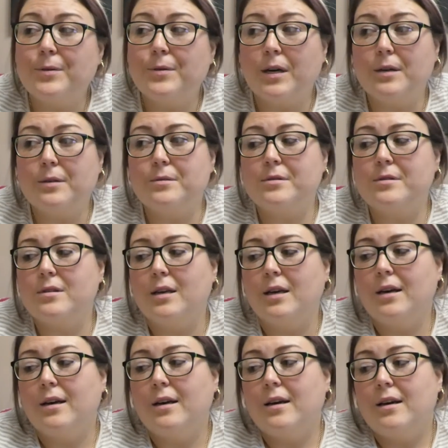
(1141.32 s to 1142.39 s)
who knows.
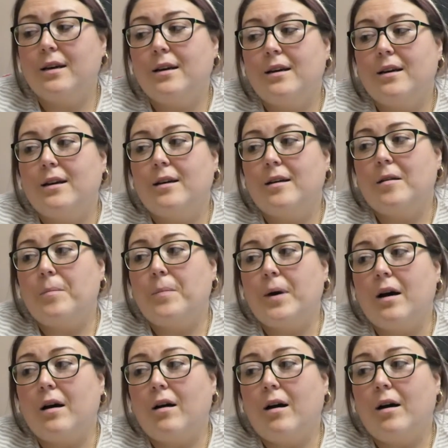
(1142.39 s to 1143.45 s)

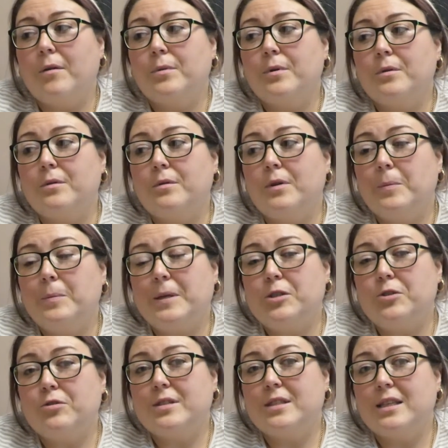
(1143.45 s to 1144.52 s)
But I will be
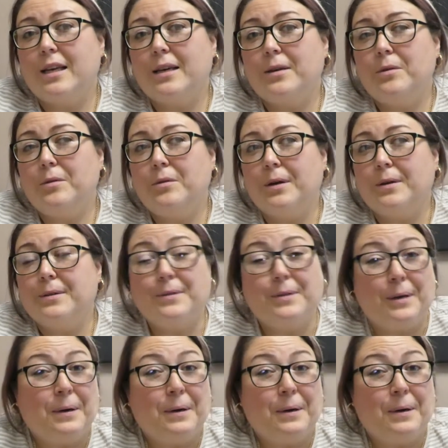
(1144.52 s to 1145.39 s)
sure to let you know